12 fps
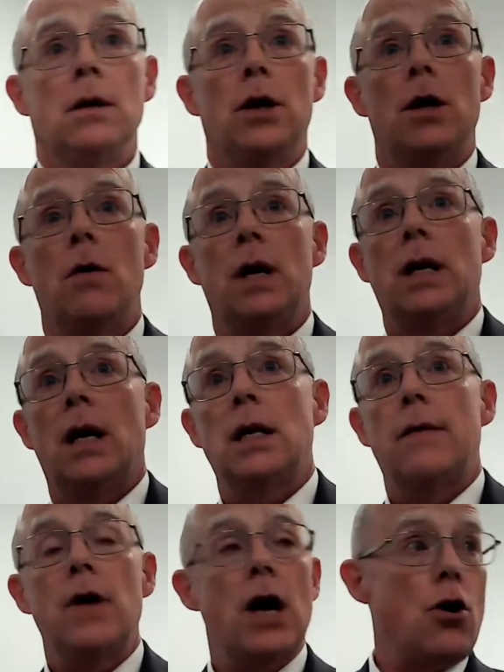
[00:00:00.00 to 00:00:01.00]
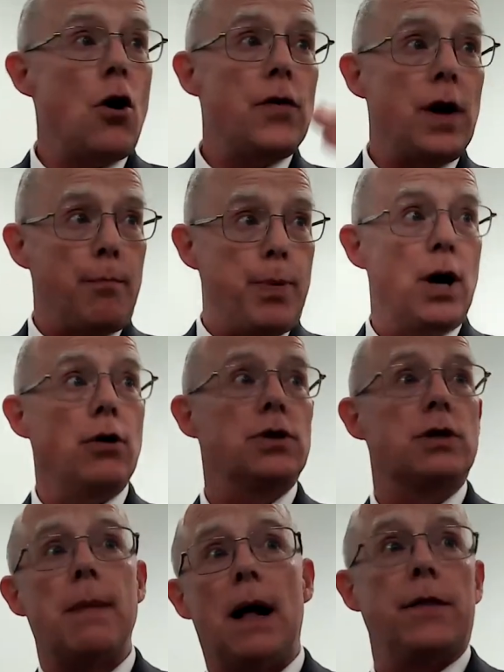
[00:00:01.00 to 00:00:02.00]
You know, and, and they've got all their
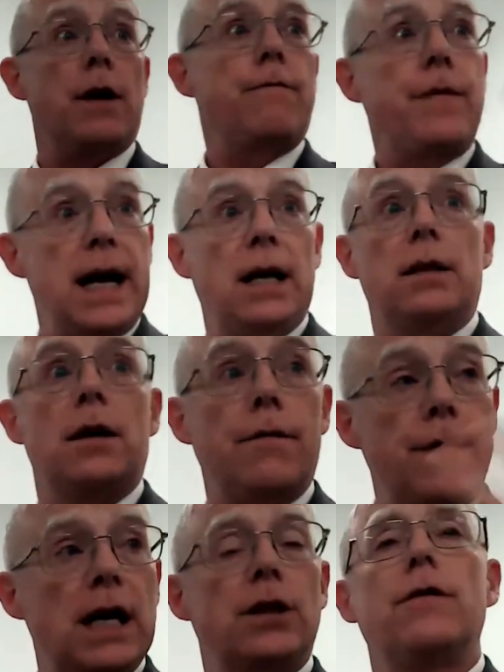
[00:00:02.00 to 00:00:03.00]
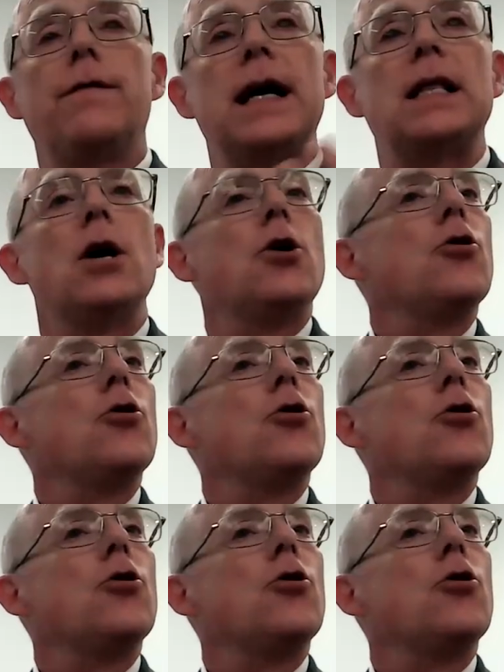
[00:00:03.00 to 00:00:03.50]
posts about their faith, their faith, their faith.